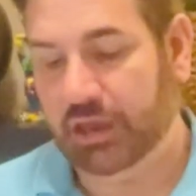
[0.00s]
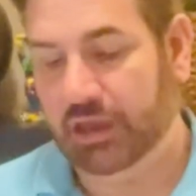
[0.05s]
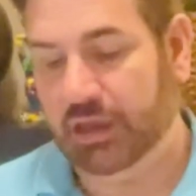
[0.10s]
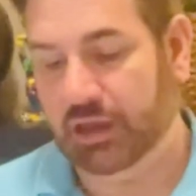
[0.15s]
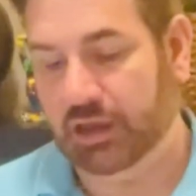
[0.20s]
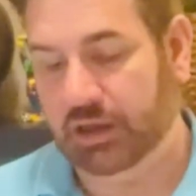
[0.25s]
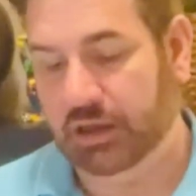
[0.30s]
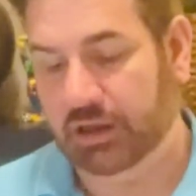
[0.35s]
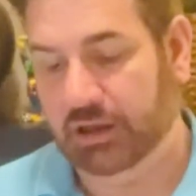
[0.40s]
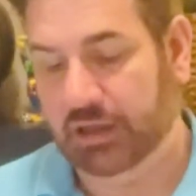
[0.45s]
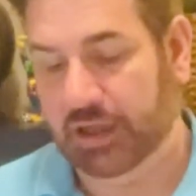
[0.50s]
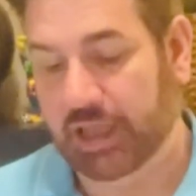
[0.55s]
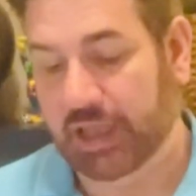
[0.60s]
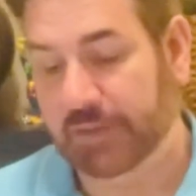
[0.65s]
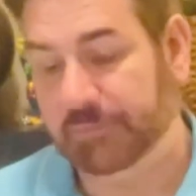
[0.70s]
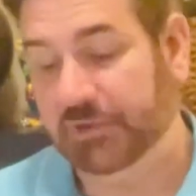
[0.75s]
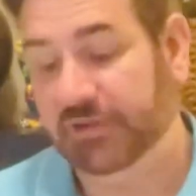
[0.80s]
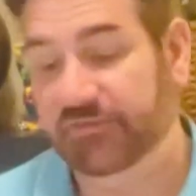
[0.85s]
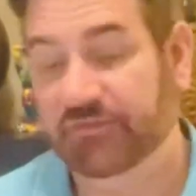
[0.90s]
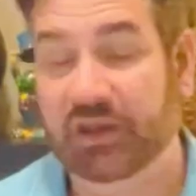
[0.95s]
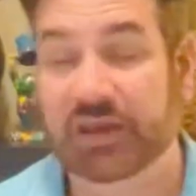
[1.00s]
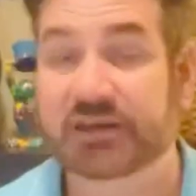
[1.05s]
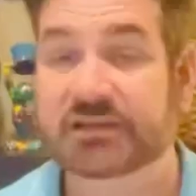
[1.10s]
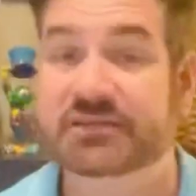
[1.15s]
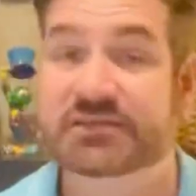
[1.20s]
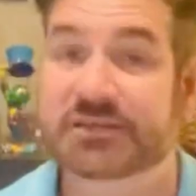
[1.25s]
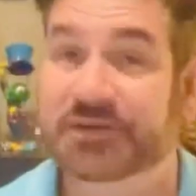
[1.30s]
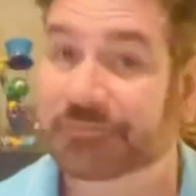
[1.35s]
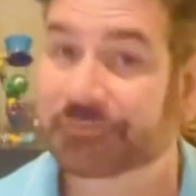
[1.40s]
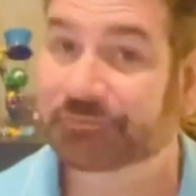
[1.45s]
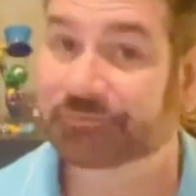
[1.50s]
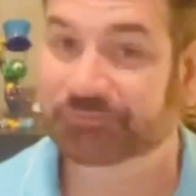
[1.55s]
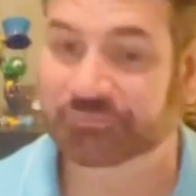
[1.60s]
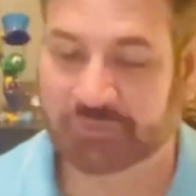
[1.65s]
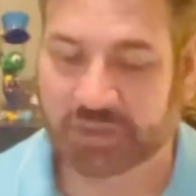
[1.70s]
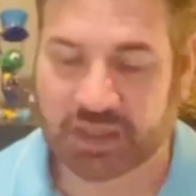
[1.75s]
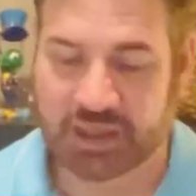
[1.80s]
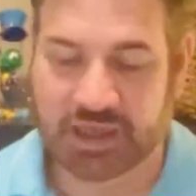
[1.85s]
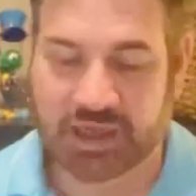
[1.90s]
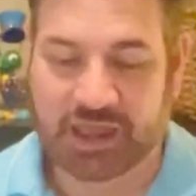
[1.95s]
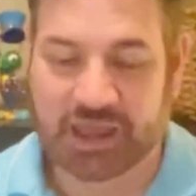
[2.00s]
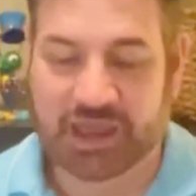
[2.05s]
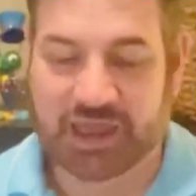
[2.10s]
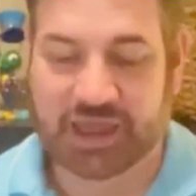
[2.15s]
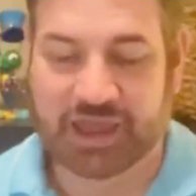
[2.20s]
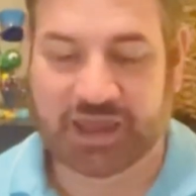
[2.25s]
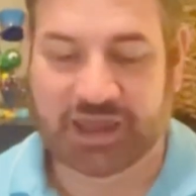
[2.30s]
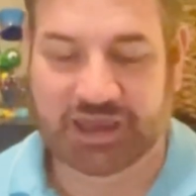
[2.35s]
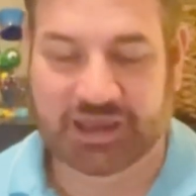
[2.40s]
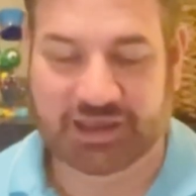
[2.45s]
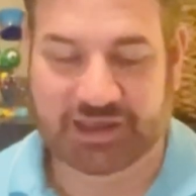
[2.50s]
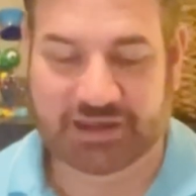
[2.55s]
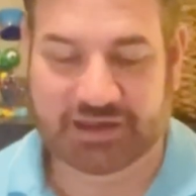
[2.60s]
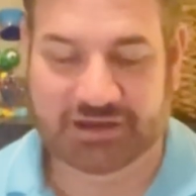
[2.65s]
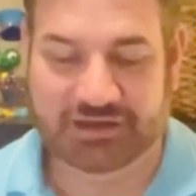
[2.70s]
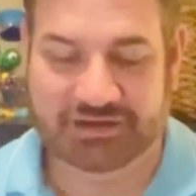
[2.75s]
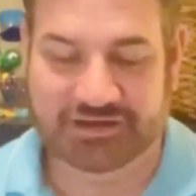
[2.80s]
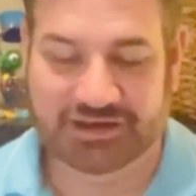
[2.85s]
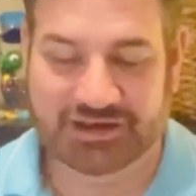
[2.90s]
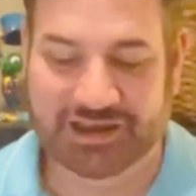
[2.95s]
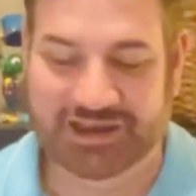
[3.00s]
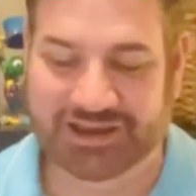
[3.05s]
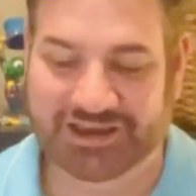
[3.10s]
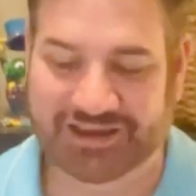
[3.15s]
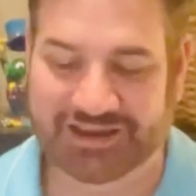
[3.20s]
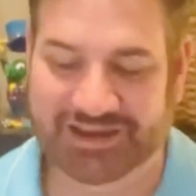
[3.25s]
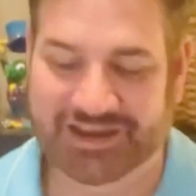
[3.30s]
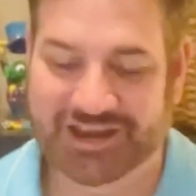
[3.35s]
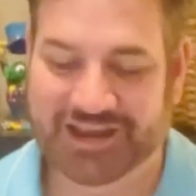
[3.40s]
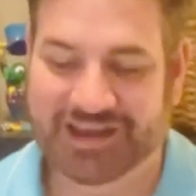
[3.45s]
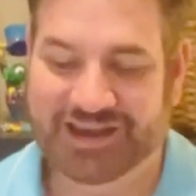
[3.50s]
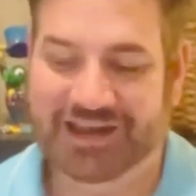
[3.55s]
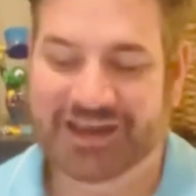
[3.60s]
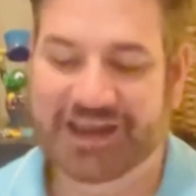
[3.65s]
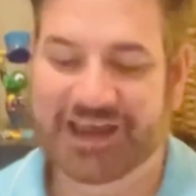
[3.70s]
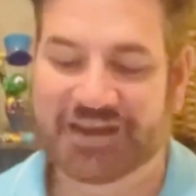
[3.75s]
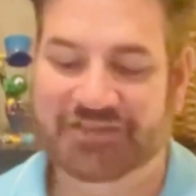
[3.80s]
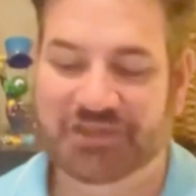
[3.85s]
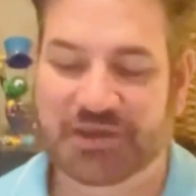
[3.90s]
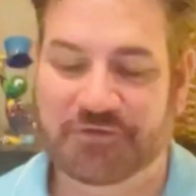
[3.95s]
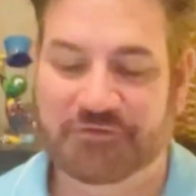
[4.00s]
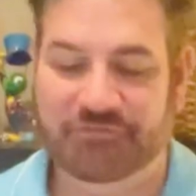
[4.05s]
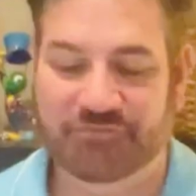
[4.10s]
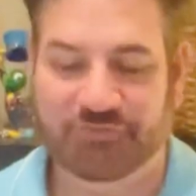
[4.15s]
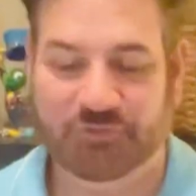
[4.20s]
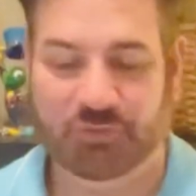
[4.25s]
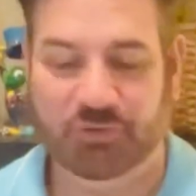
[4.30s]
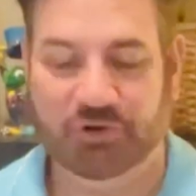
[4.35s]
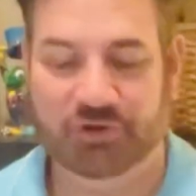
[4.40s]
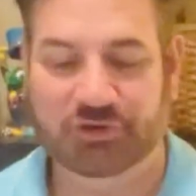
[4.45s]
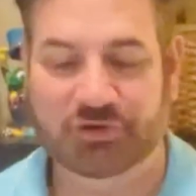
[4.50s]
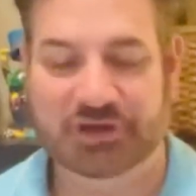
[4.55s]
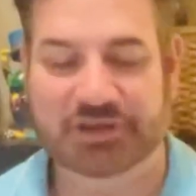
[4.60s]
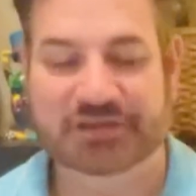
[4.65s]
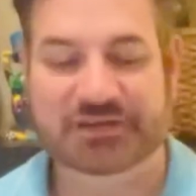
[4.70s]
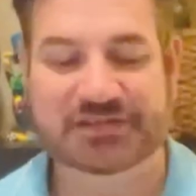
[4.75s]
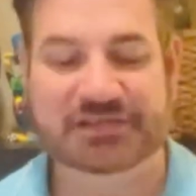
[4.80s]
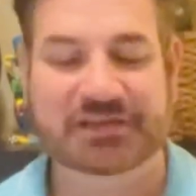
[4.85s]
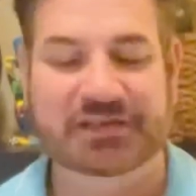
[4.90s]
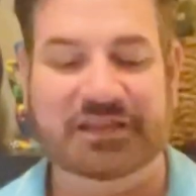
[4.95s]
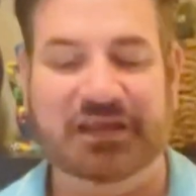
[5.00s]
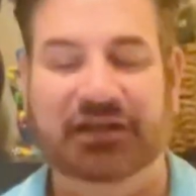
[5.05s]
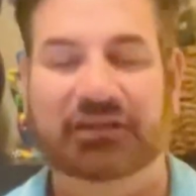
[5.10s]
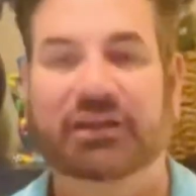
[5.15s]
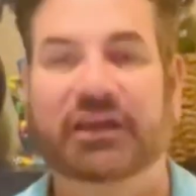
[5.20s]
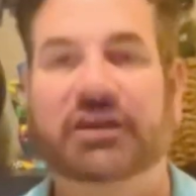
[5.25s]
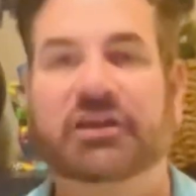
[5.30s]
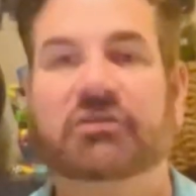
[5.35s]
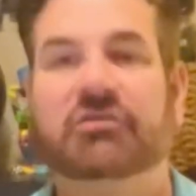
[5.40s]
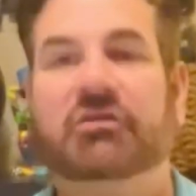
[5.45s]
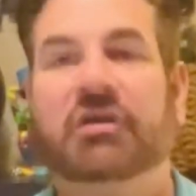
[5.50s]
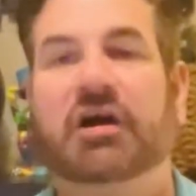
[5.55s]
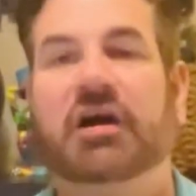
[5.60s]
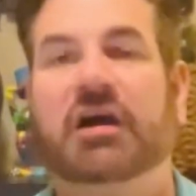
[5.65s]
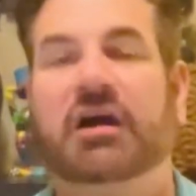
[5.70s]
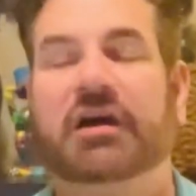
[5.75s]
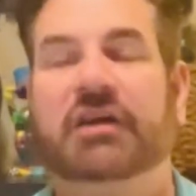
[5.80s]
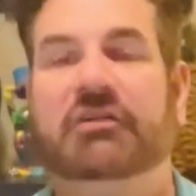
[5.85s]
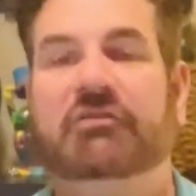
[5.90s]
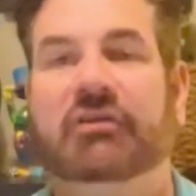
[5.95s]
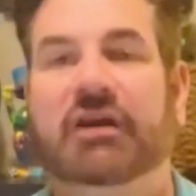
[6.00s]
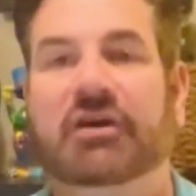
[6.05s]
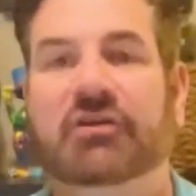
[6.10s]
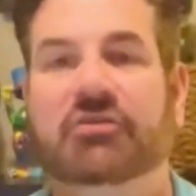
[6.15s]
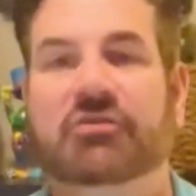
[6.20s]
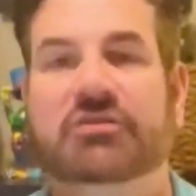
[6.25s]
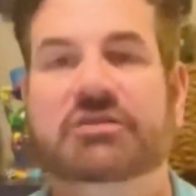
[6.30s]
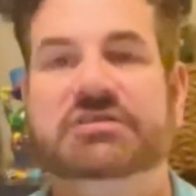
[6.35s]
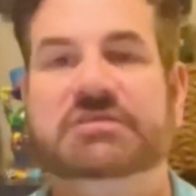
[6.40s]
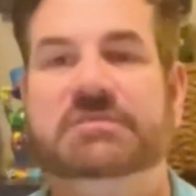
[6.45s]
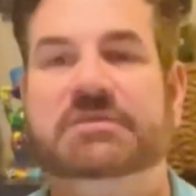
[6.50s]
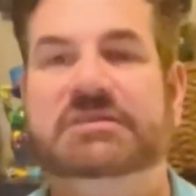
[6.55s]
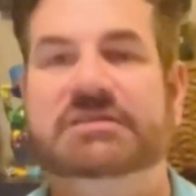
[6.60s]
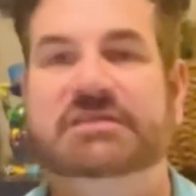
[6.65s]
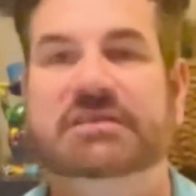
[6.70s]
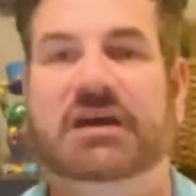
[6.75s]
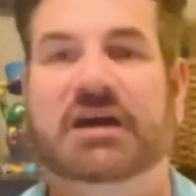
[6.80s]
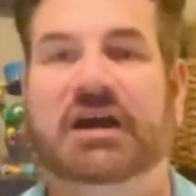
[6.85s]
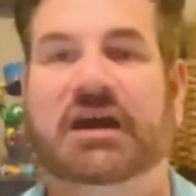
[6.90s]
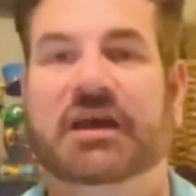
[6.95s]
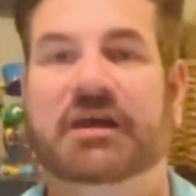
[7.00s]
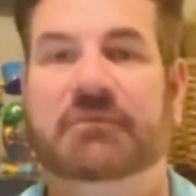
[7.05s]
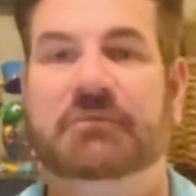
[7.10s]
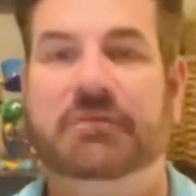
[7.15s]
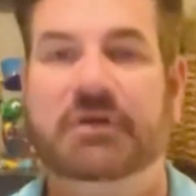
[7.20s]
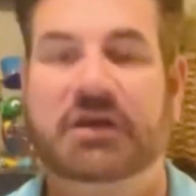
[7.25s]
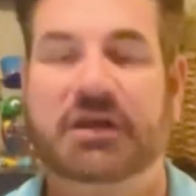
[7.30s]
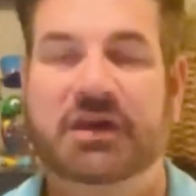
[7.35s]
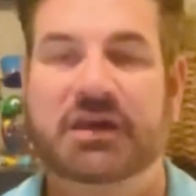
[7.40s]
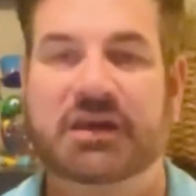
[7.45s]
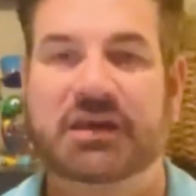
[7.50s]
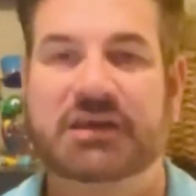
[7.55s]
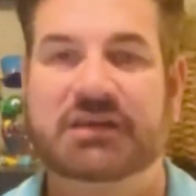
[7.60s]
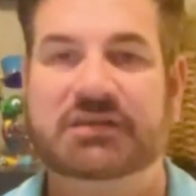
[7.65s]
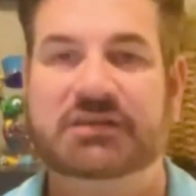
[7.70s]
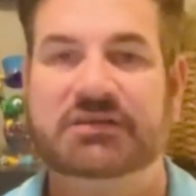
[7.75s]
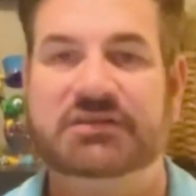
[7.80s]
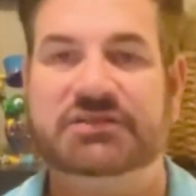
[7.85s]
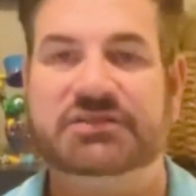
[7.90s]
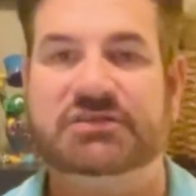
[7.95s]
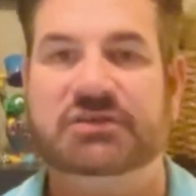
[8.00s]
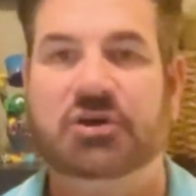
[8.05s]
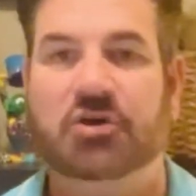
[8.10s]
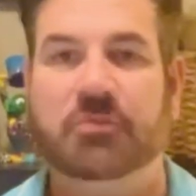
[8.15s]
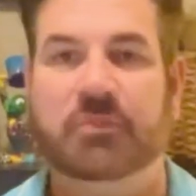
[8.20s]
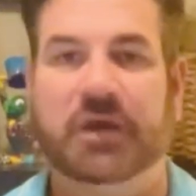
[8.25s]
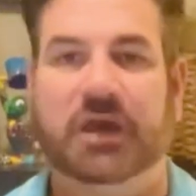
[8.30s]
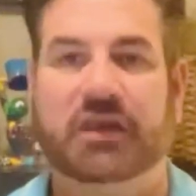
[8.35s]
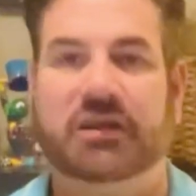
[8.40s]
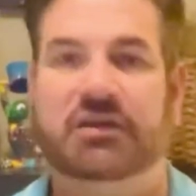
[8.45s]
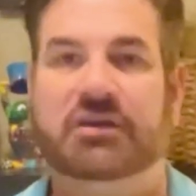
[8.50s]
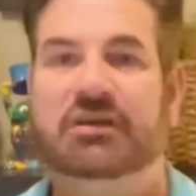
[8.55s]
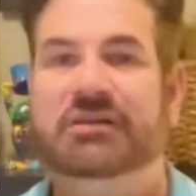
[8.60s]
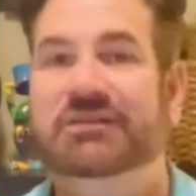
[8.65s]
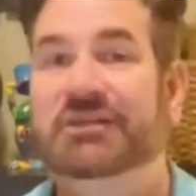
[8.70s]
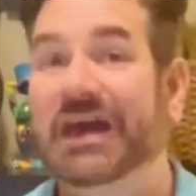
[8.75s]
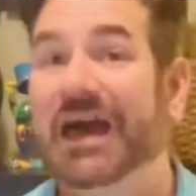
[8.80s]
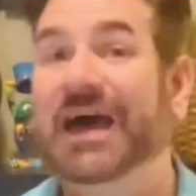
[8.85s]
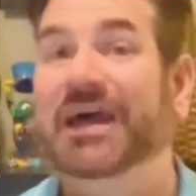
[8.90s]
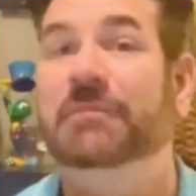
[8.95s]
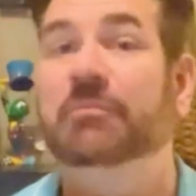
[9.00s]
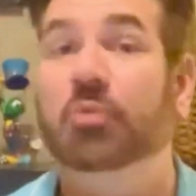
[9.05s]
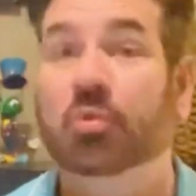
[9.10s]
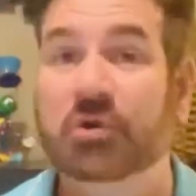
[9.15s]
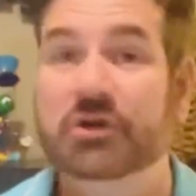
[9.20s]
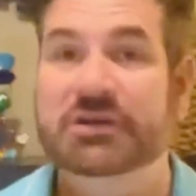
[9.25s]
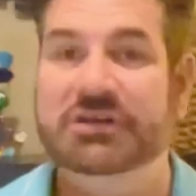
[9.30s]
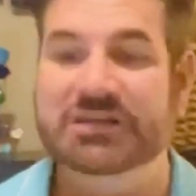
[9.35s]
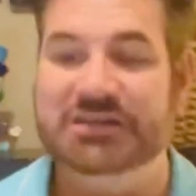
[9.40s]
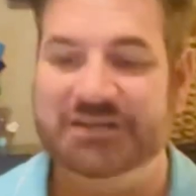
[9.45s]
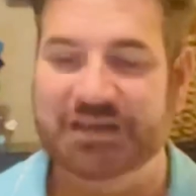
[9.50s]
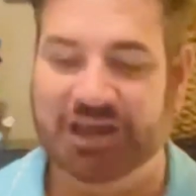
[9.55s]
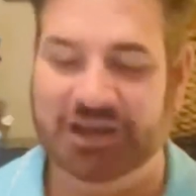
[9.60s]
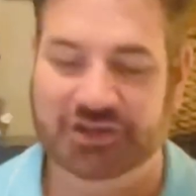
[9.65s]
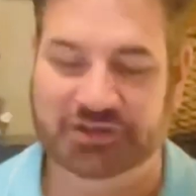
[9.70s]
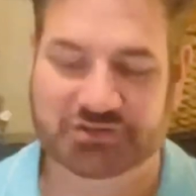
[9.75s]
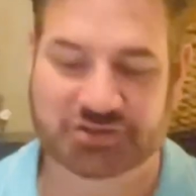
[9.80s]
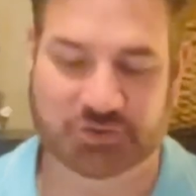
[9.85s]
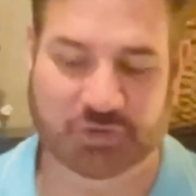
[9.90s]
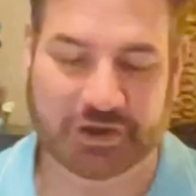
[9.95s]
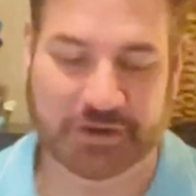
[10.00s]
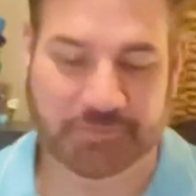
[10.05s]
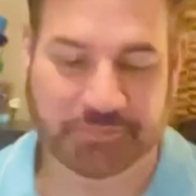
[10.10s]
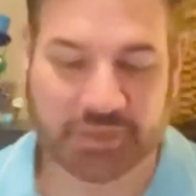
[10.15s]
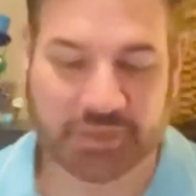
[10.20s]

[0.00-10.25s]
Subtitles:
a happy face. And and then you can see that later on around Christmas time, he did a snowman and it had more detail to it.